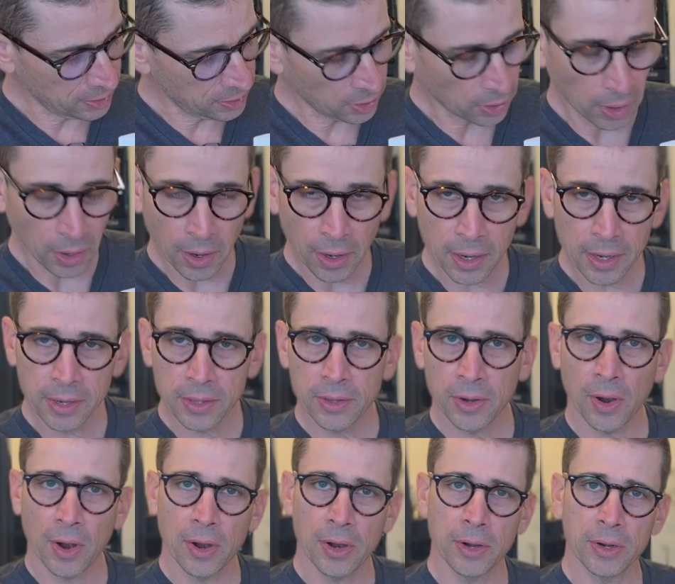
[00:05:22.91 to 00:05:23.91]
There
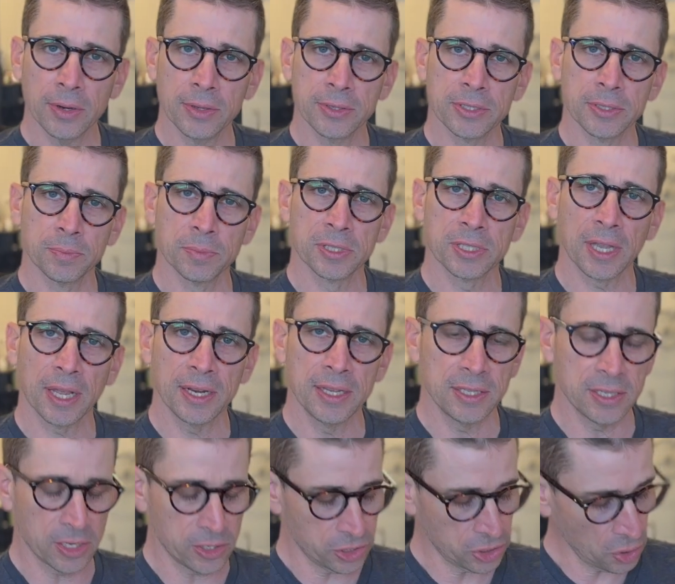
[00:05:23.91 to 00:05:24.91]
are some studies
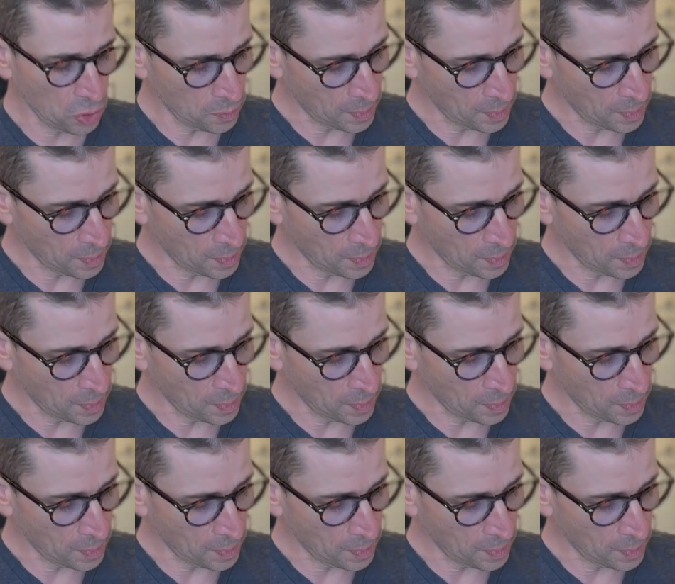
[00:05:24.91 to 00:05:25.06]
that show